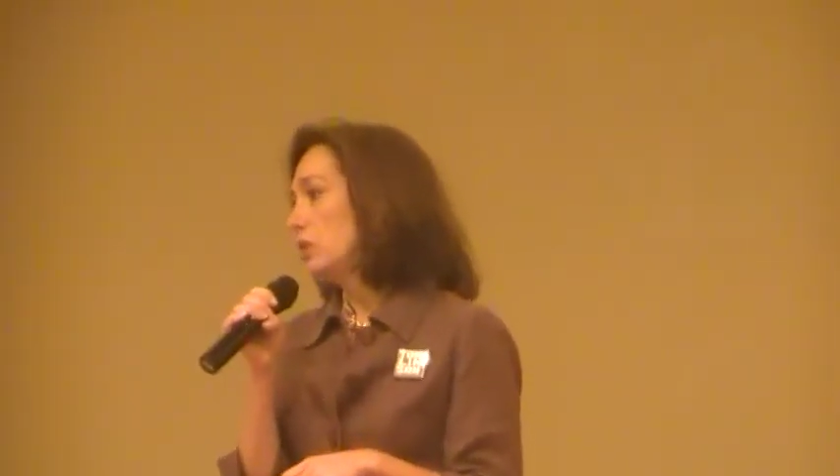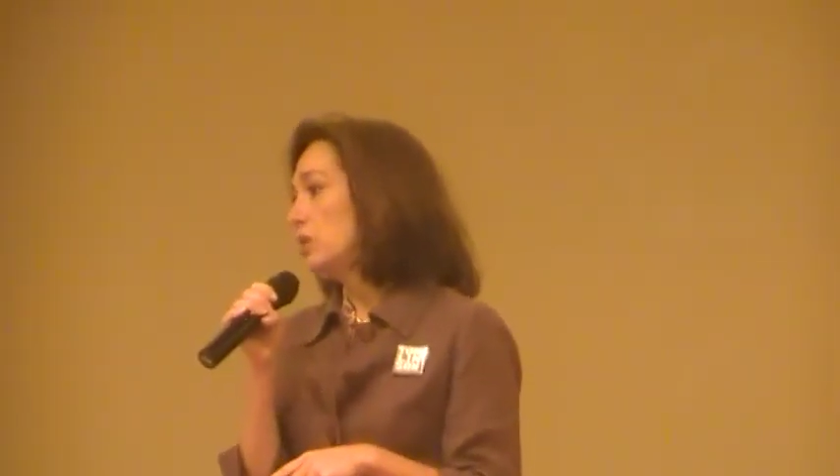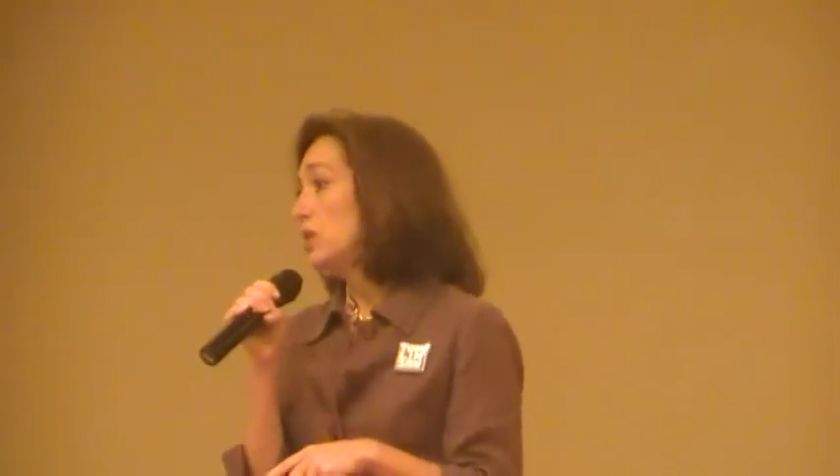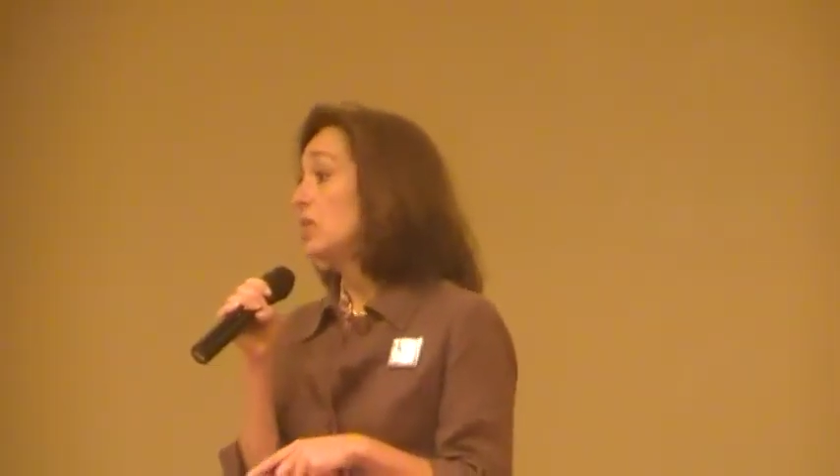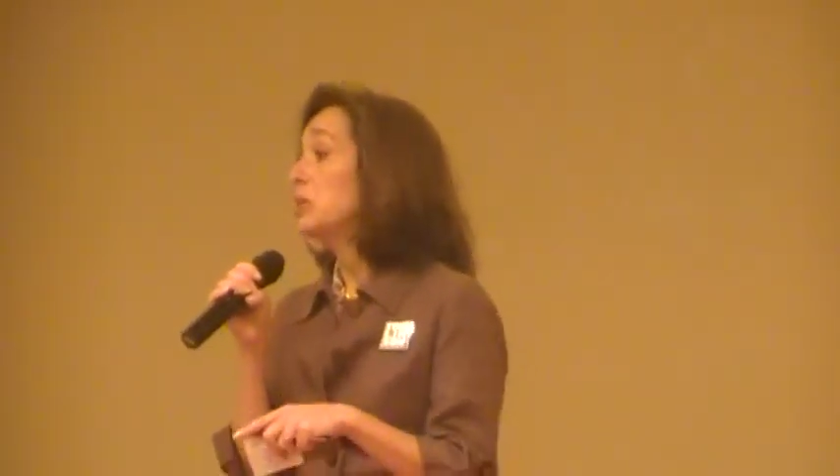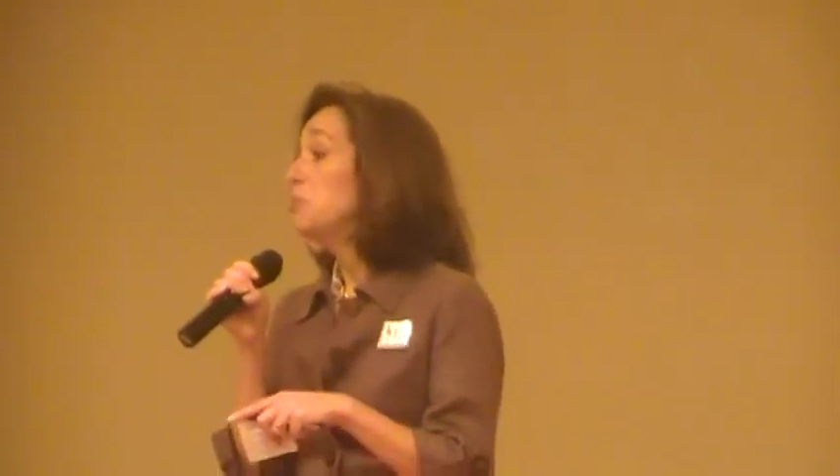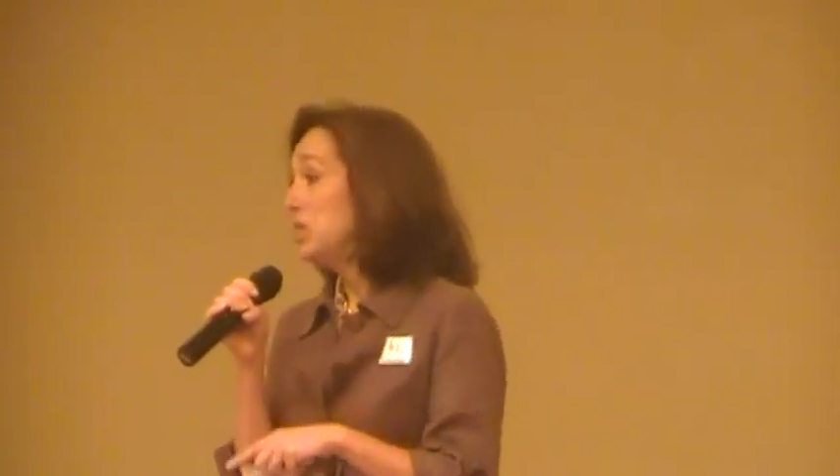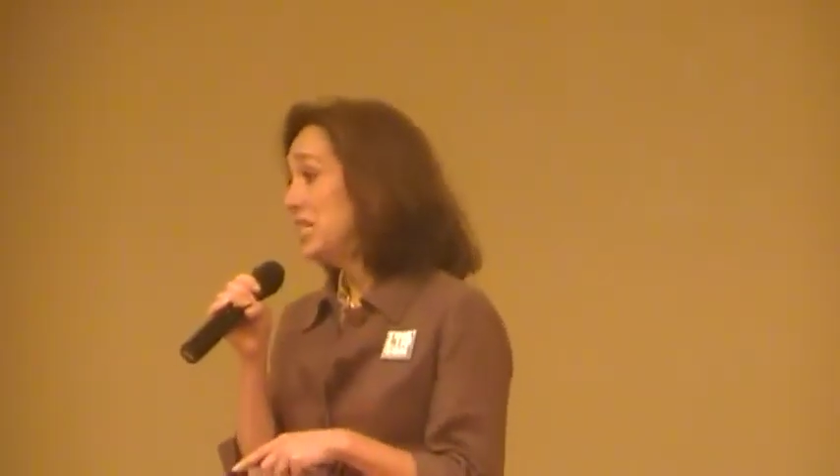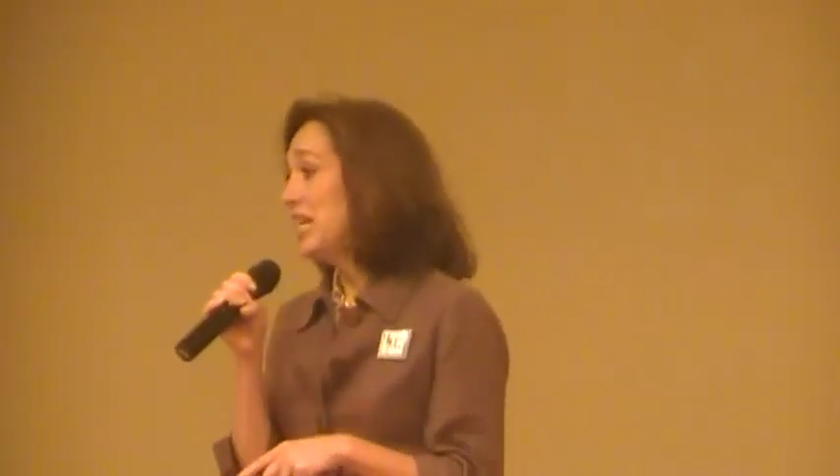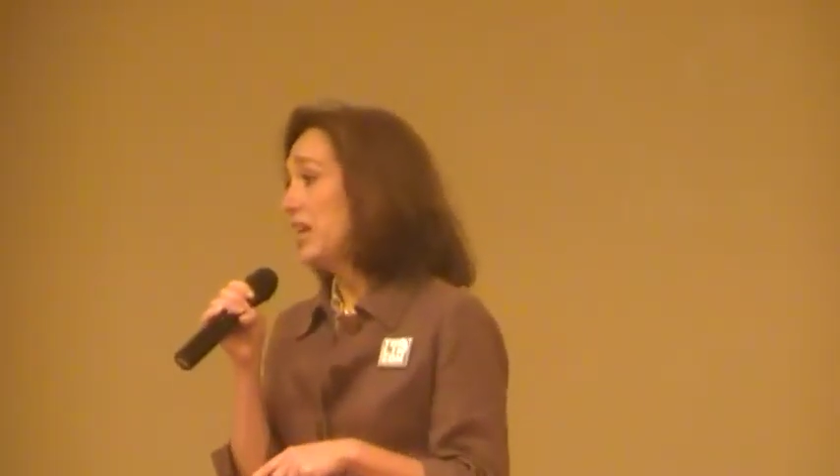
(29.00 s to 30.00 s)
did in
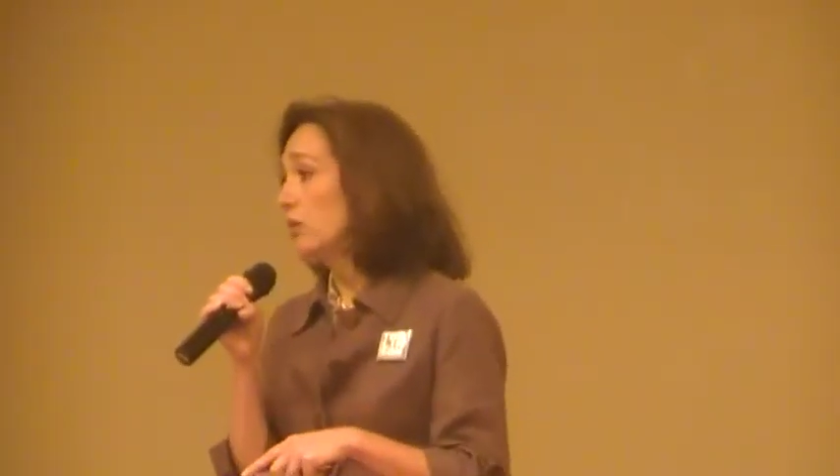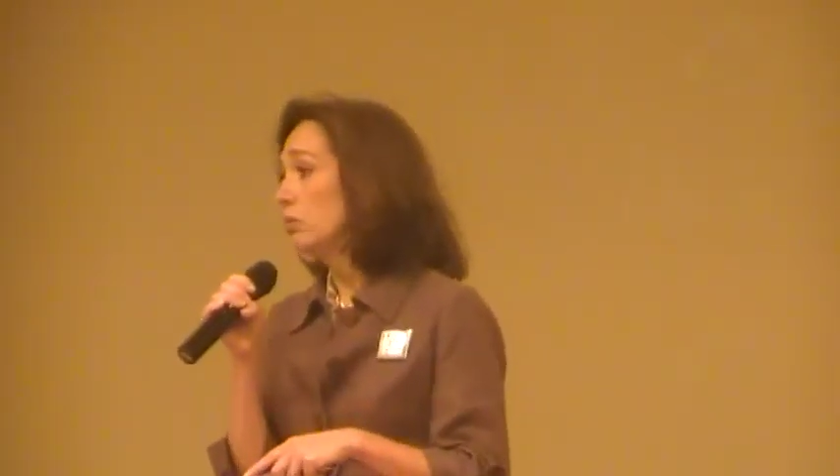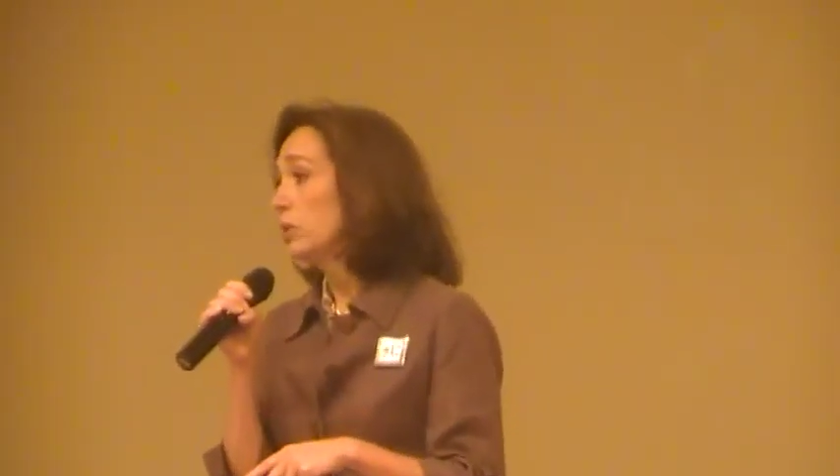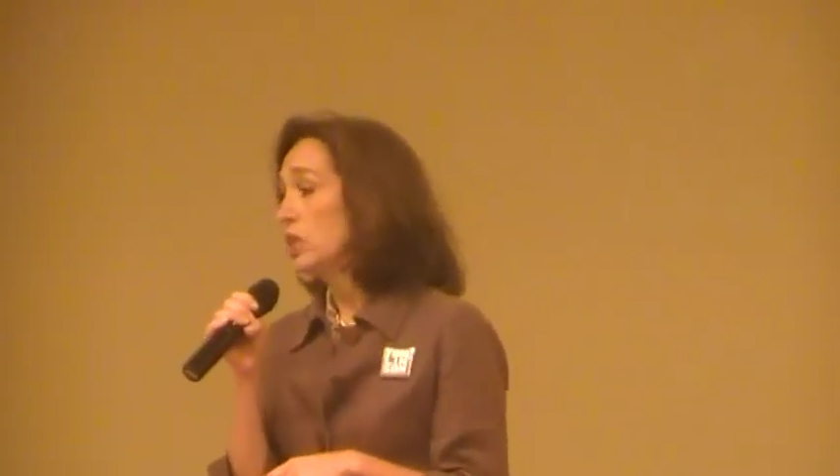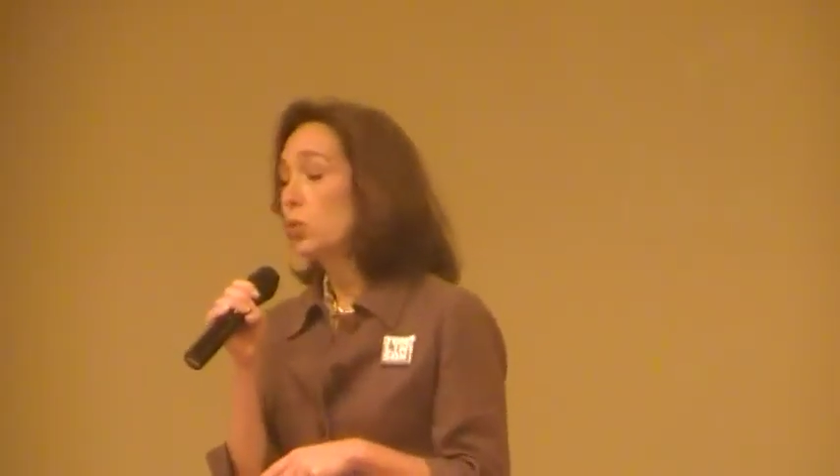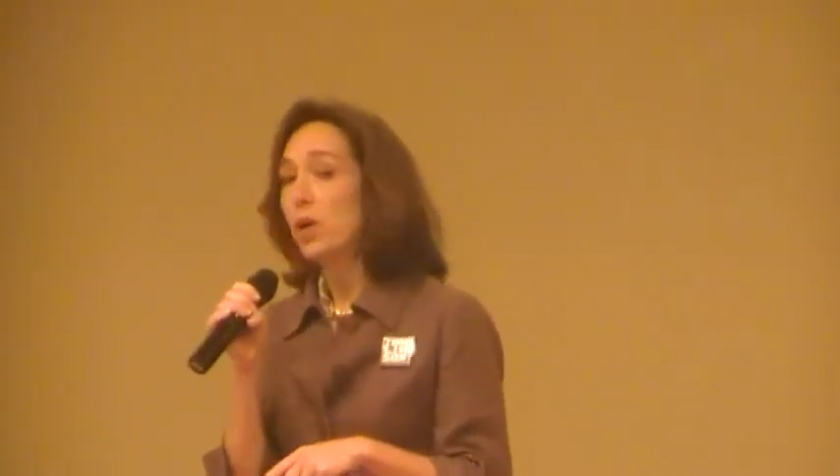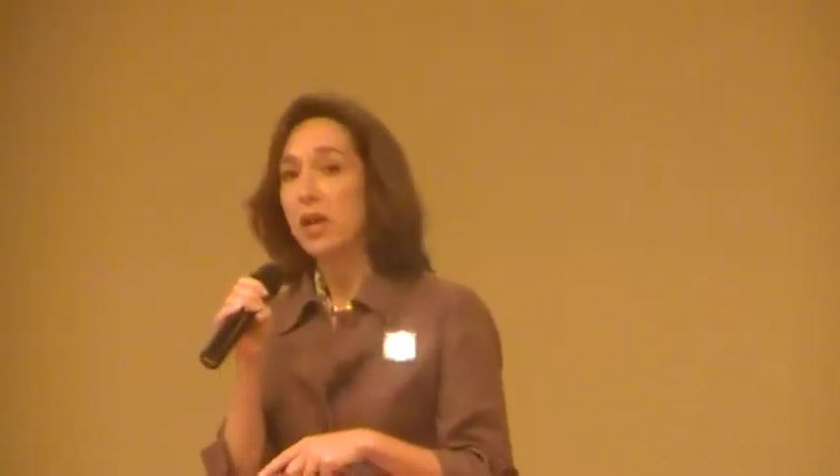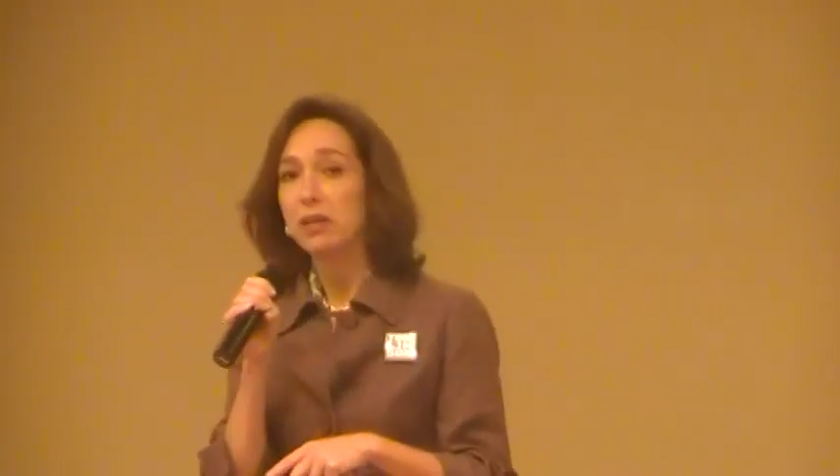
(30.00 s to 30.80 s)
Midtown when you were